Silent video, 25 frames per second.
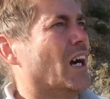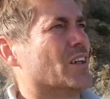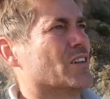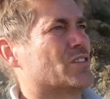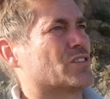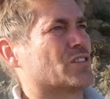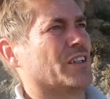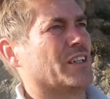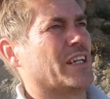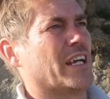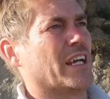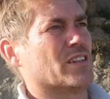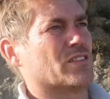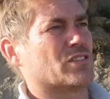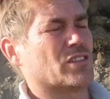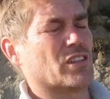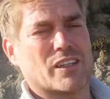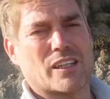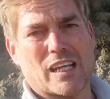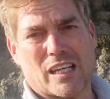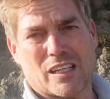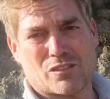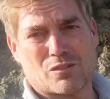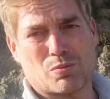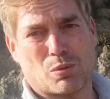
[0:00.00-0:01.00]
So yeah, so
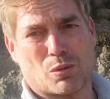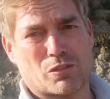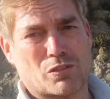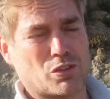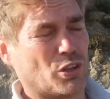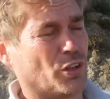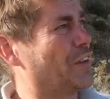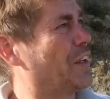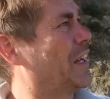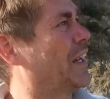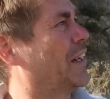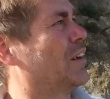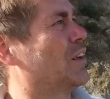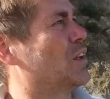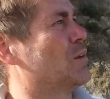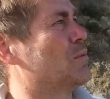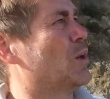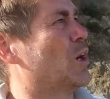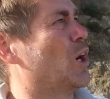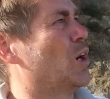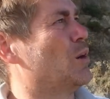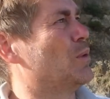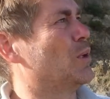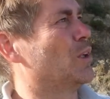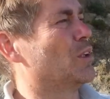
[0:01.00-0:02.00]
that's what's on there at the
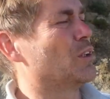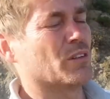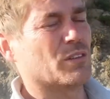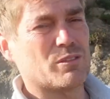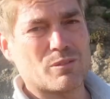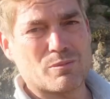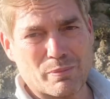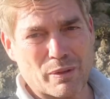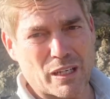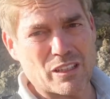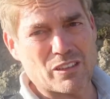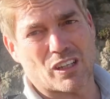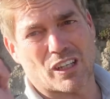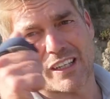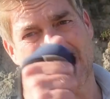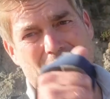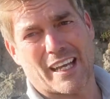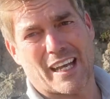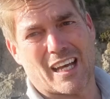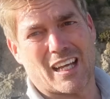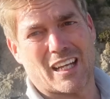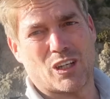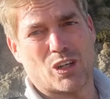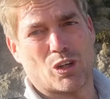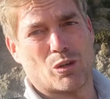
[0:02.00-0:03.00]
moment. Means I can
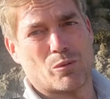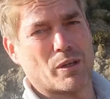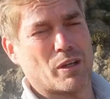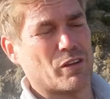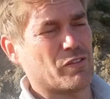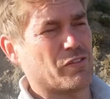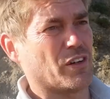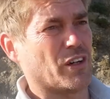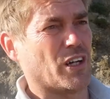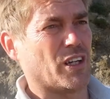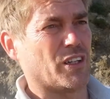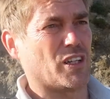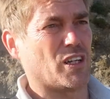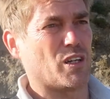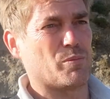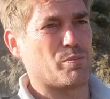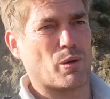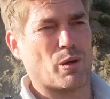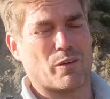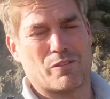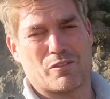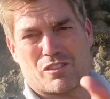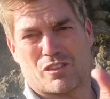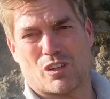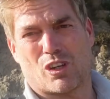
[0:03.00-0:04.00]
get a little bit further,
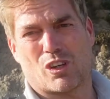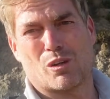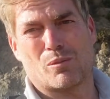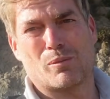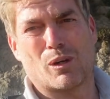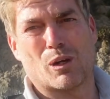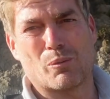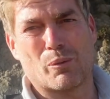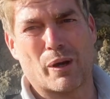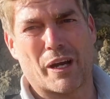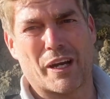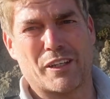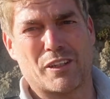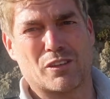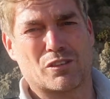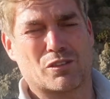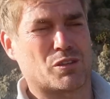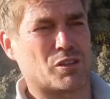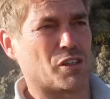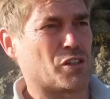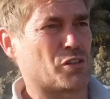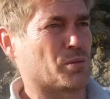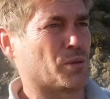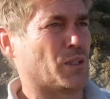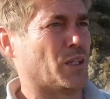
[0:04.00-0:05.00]
but obviously I've got my waders
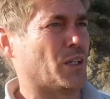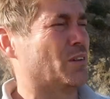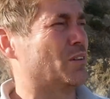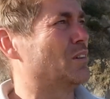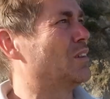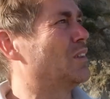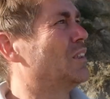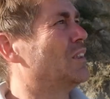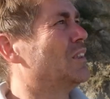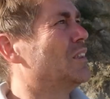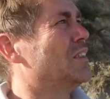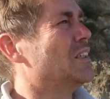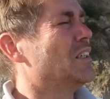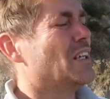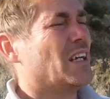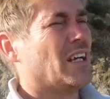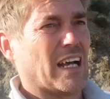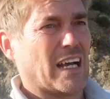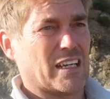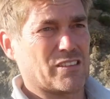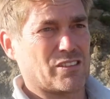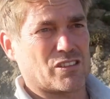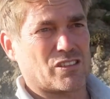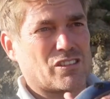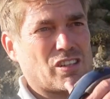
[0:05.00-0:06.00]
on as well.
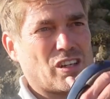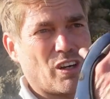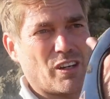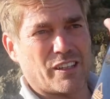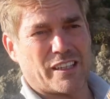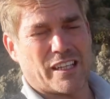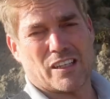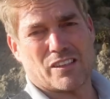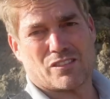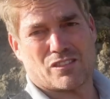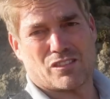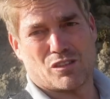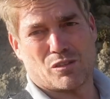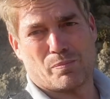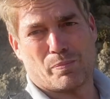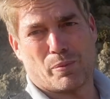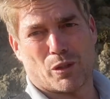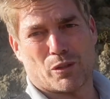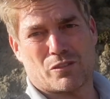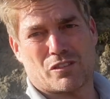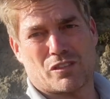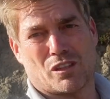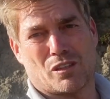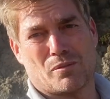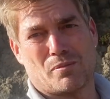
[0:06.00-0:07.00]
As the tide gets to the
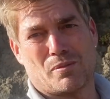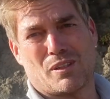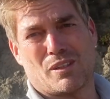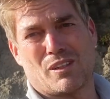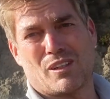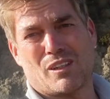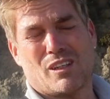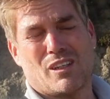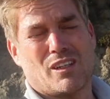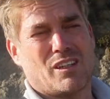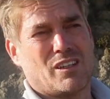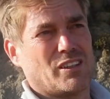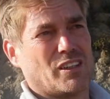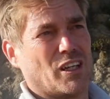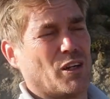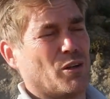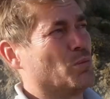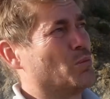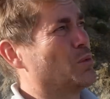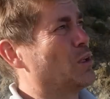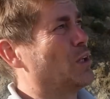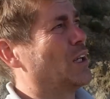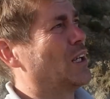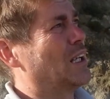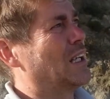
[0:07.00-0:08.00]
bottom, then
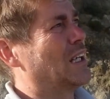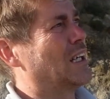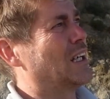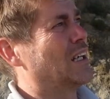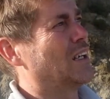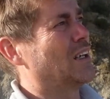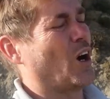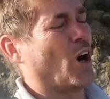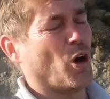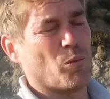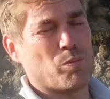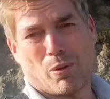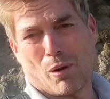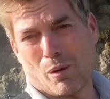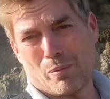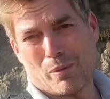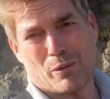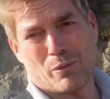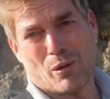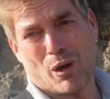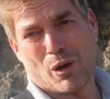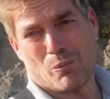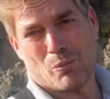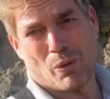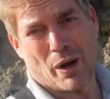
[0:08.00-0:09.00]
I probably
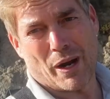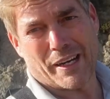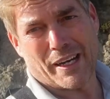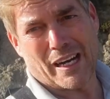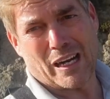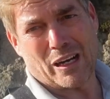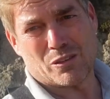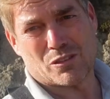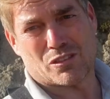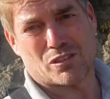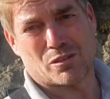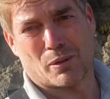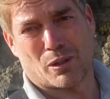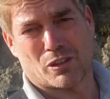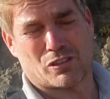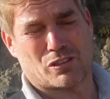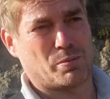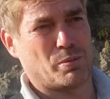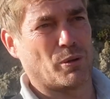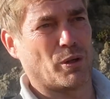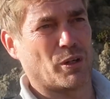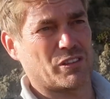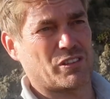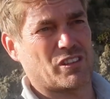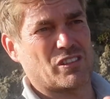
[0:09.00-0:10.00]
won't wade out so much,
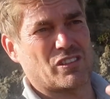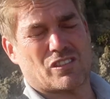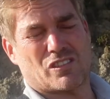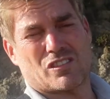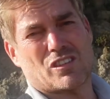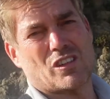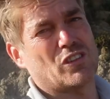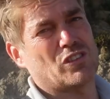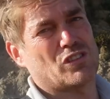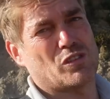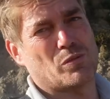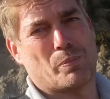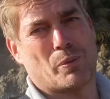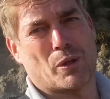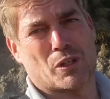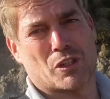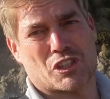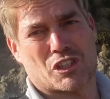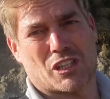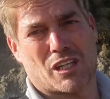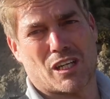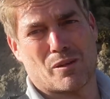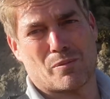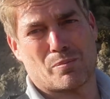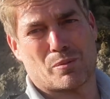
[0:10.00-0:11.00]
to be honest. As it starts to
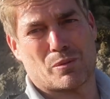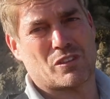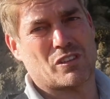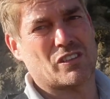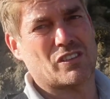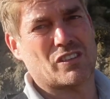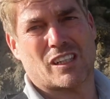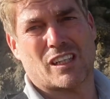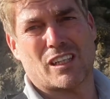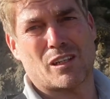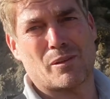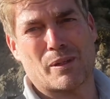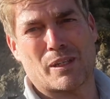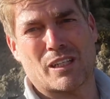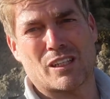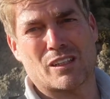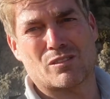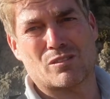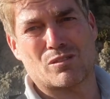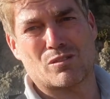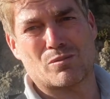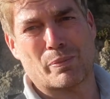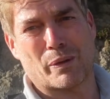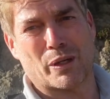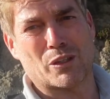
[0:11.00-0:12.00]
push up, which isn't going to be in
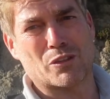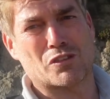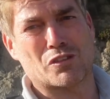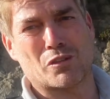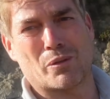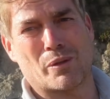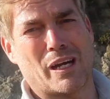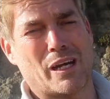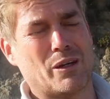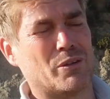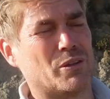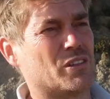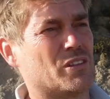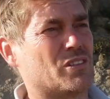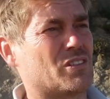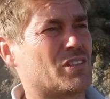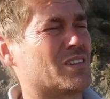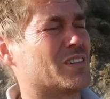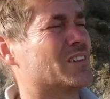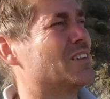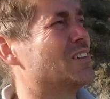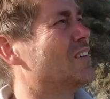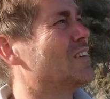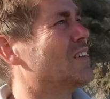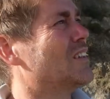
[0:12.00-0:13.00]
about 2 hours,
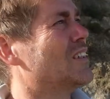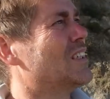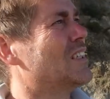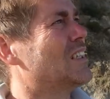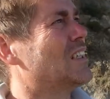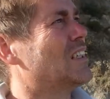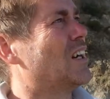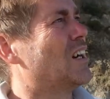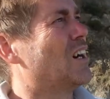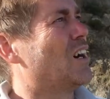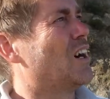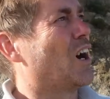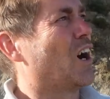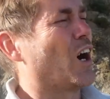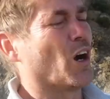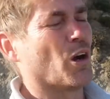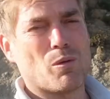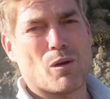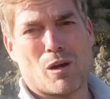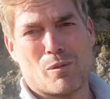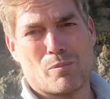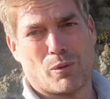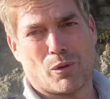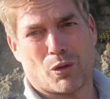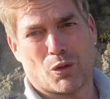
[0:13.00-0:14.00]
I
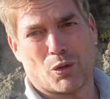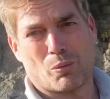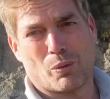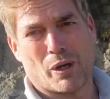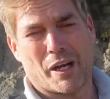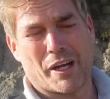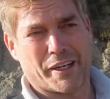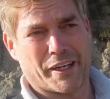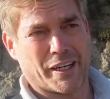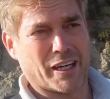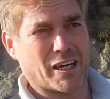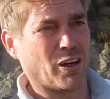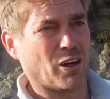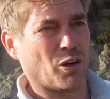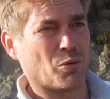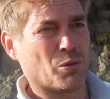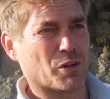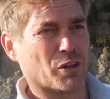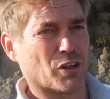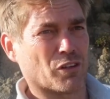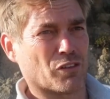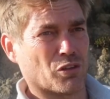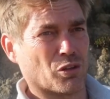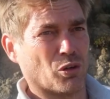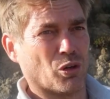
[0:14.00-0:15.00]
won't bother wading out, I
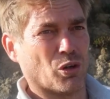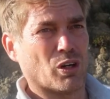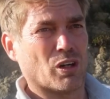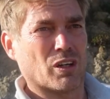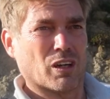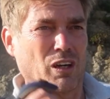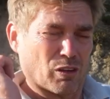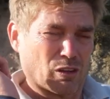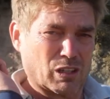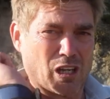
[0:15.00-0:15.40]
wouldn't have thought. I'll